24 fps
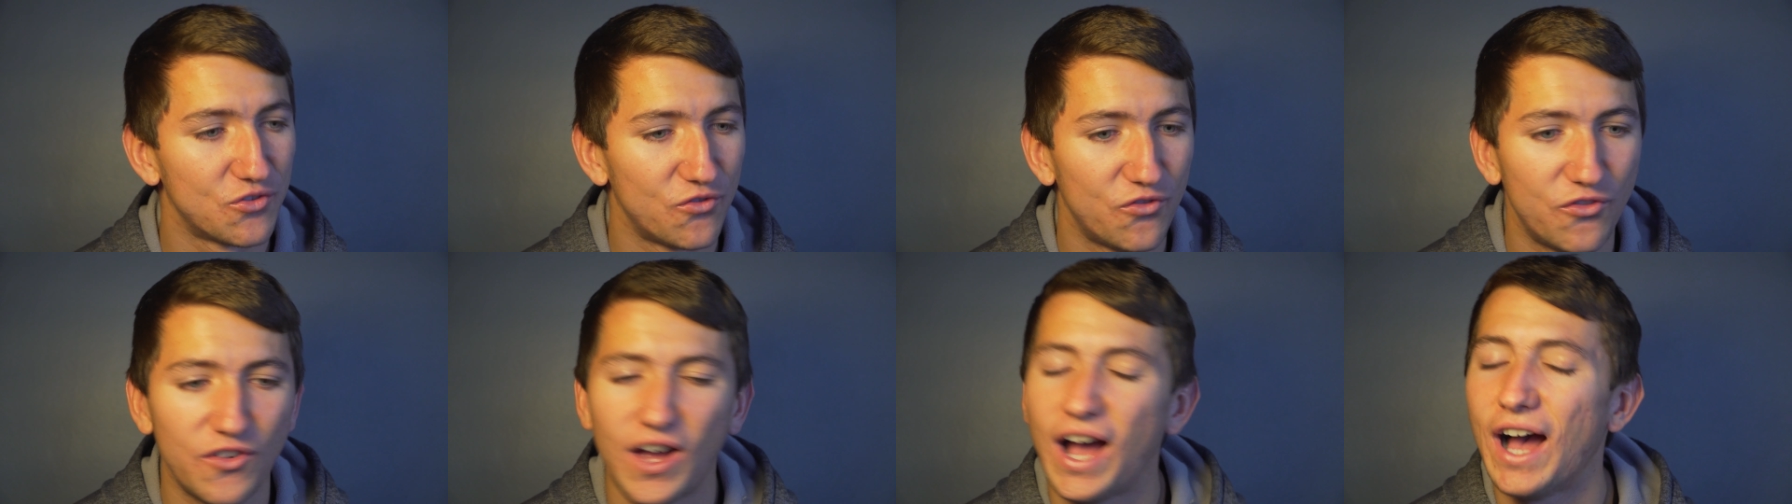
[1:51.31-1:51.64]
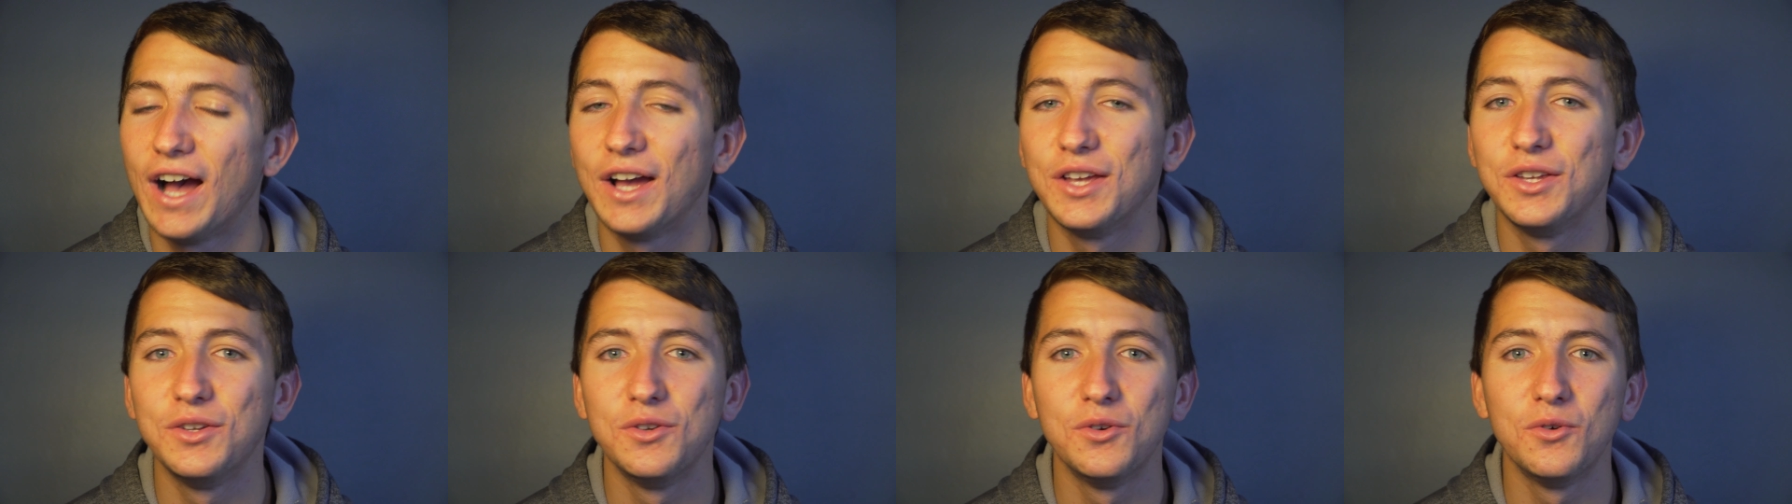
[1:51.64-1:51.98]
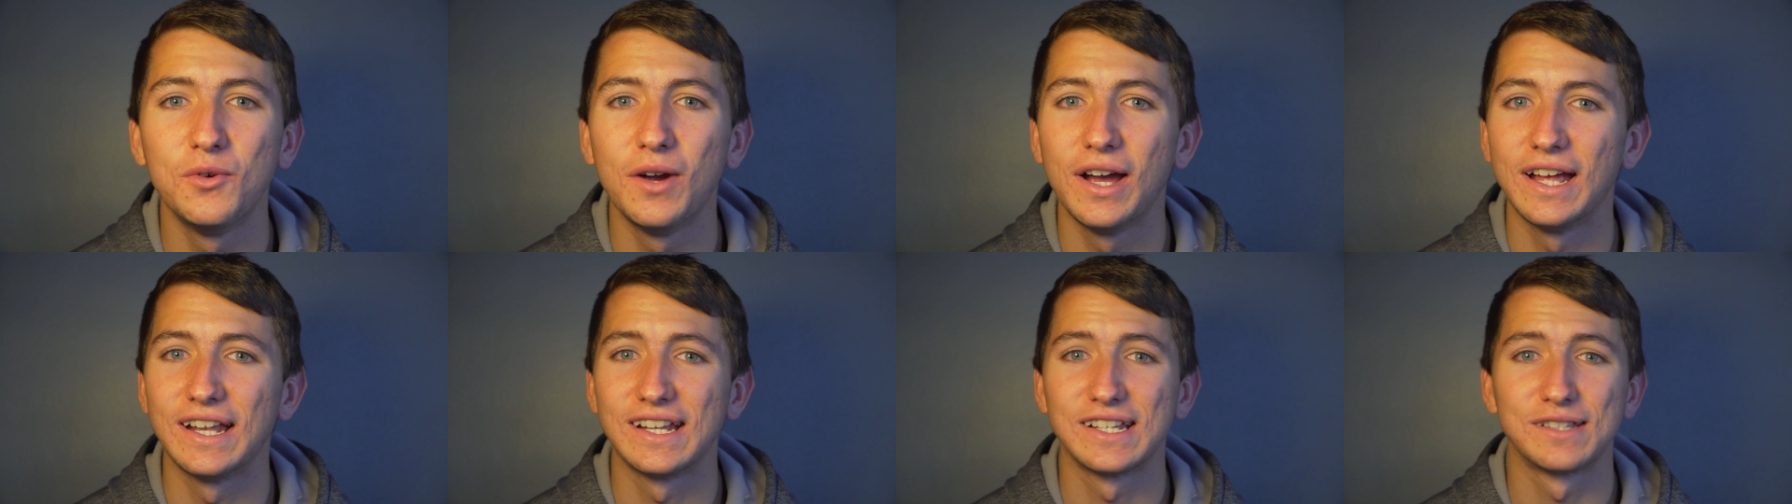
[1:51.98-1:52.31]

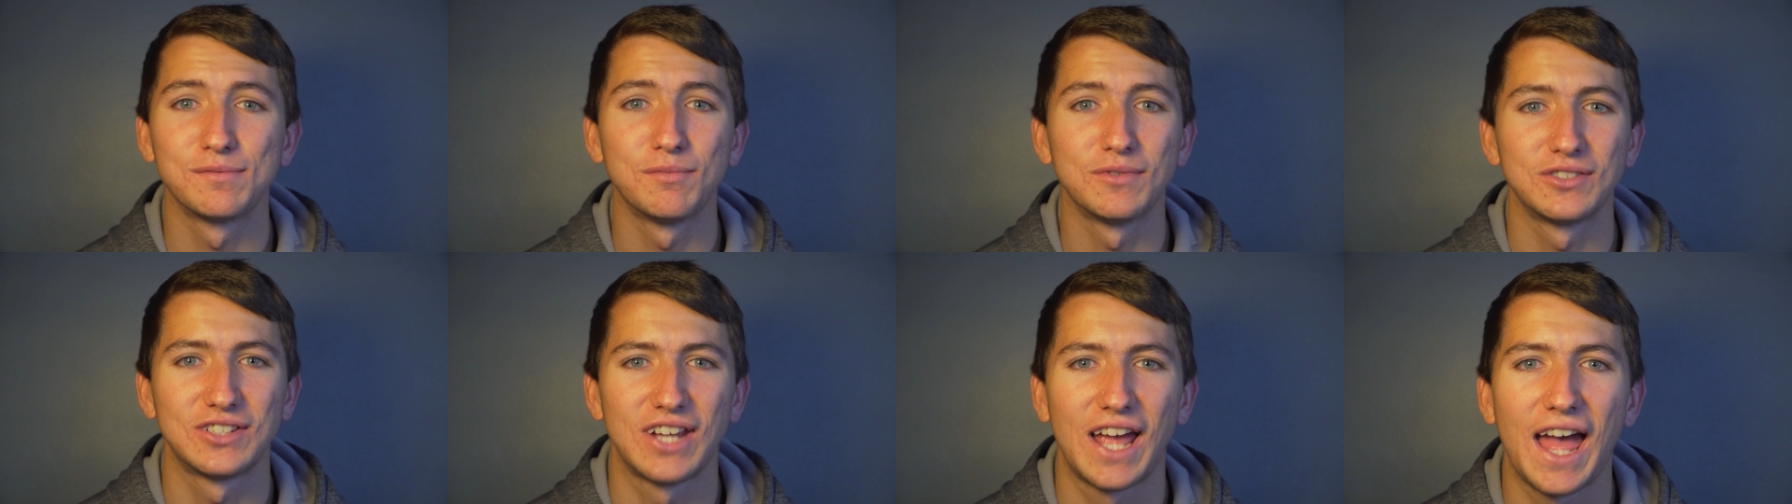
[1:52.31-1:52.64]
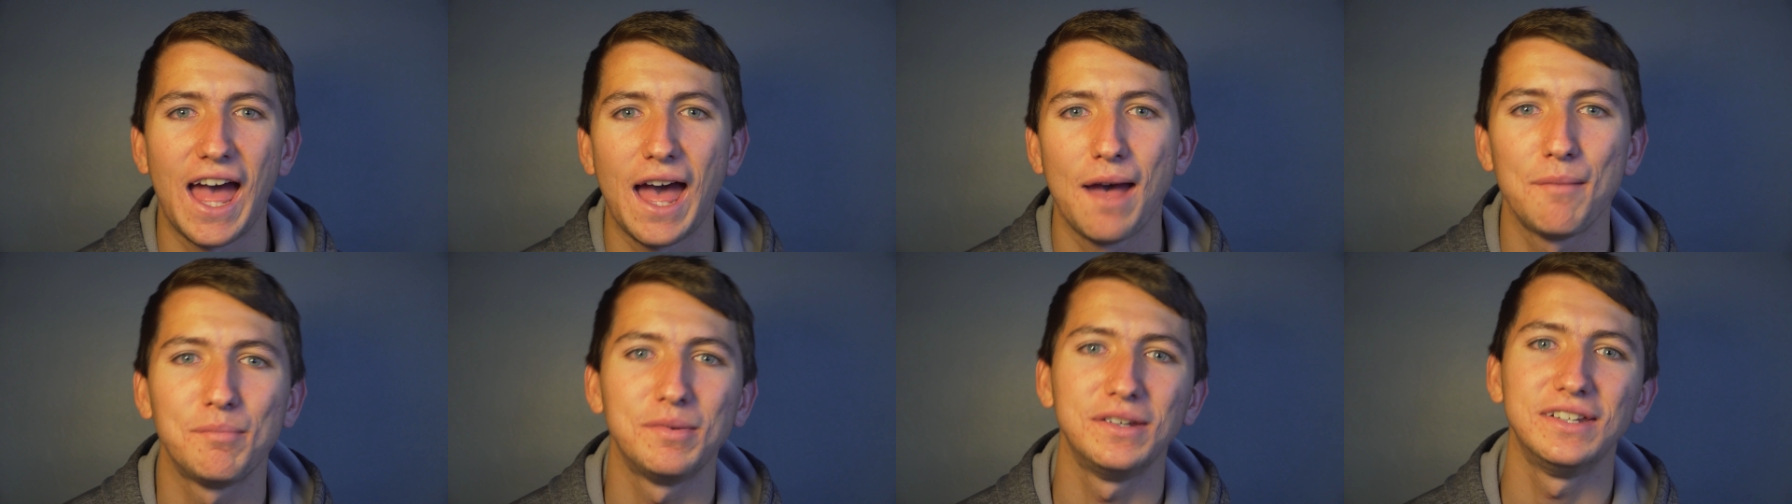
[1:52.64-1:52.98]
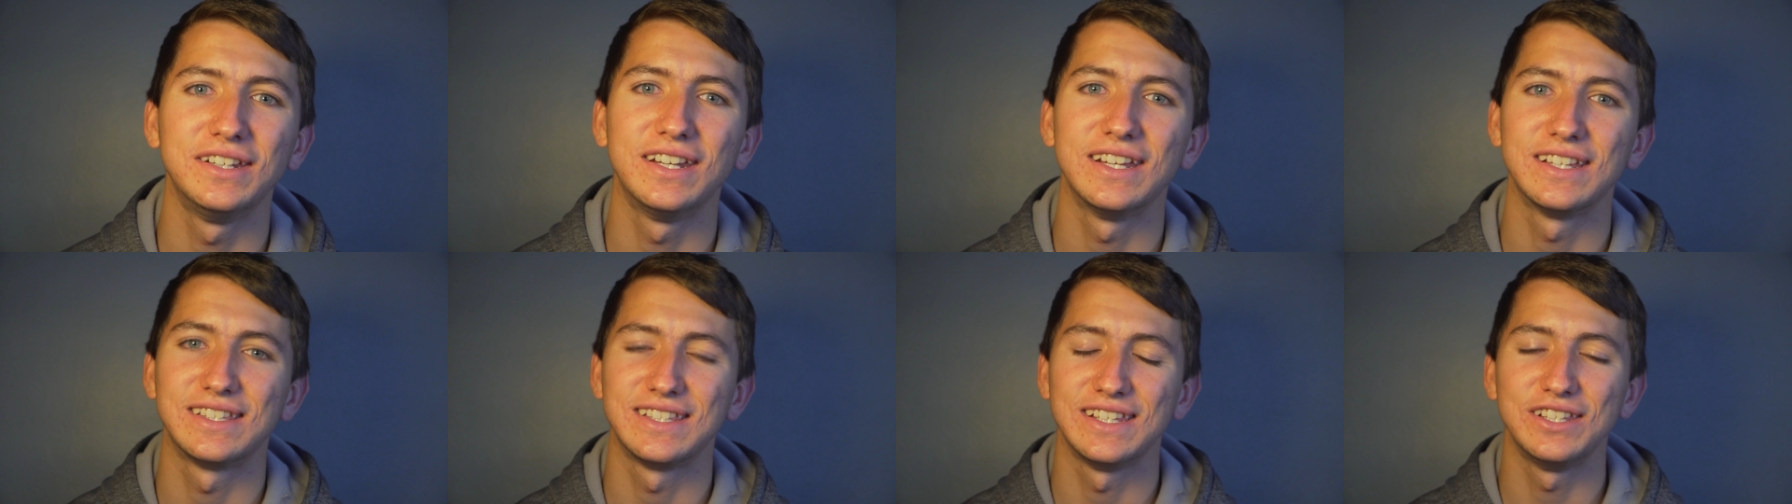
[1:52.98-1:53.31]
value and as much
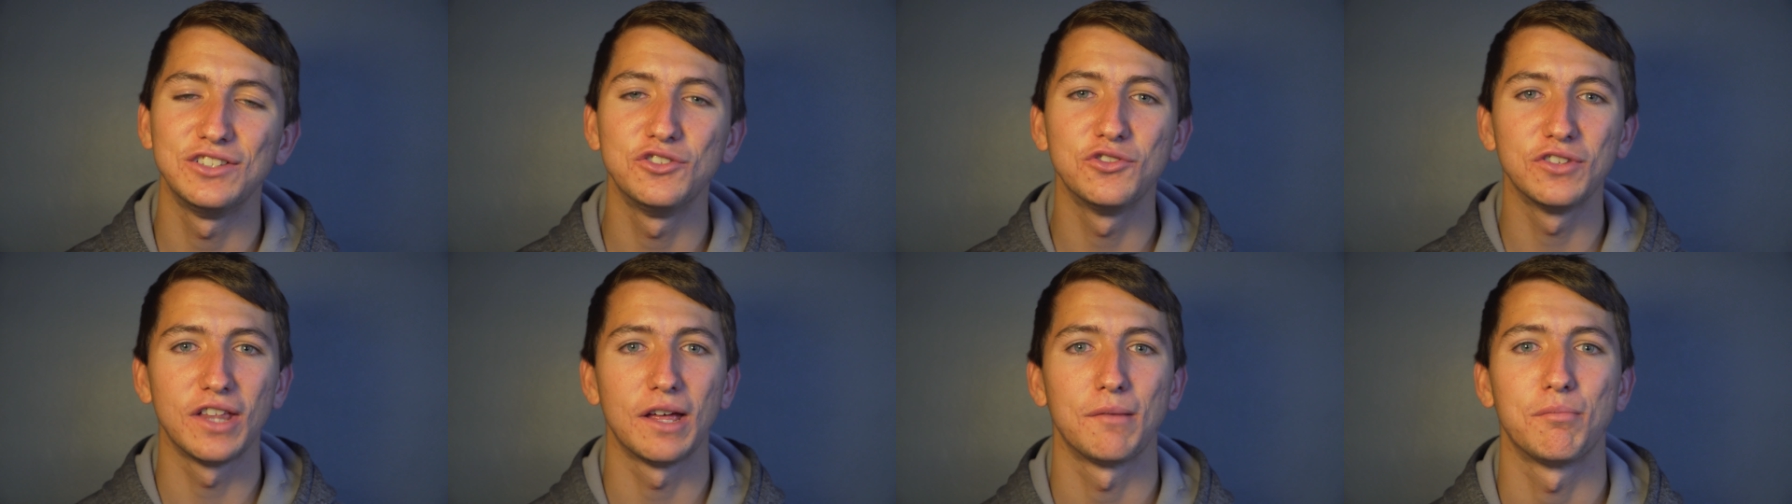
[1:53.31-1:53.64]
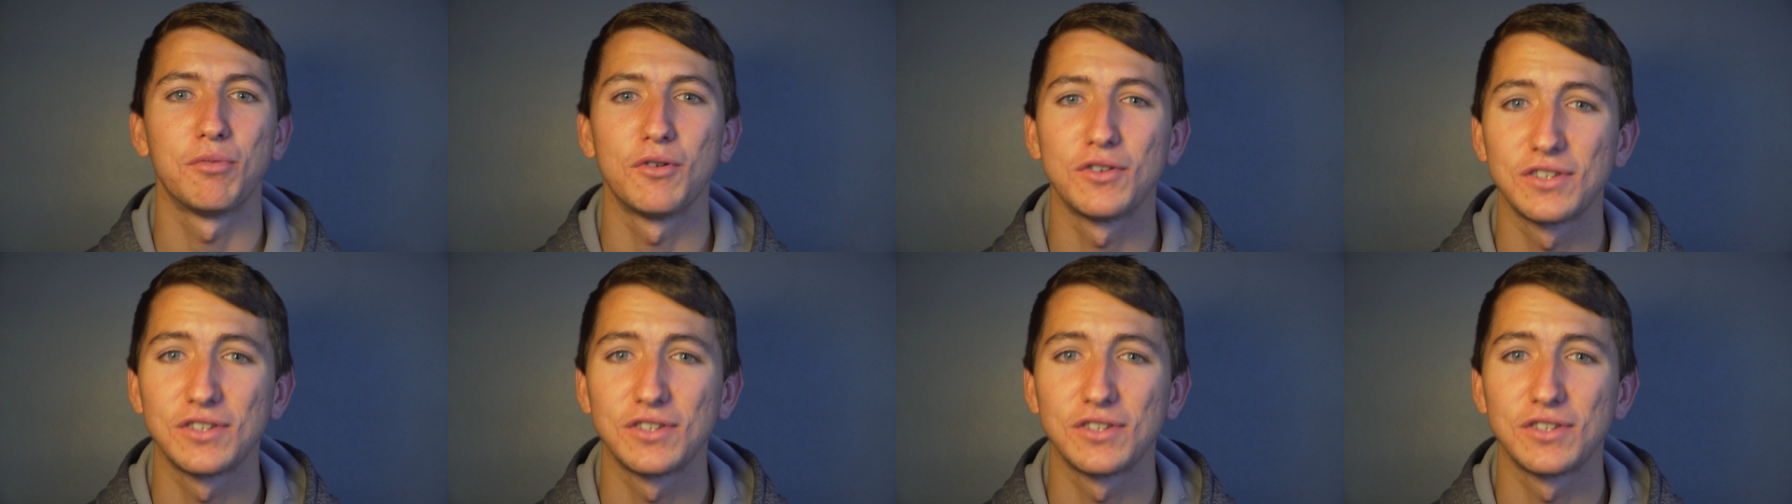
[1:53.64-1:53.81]
happiness into that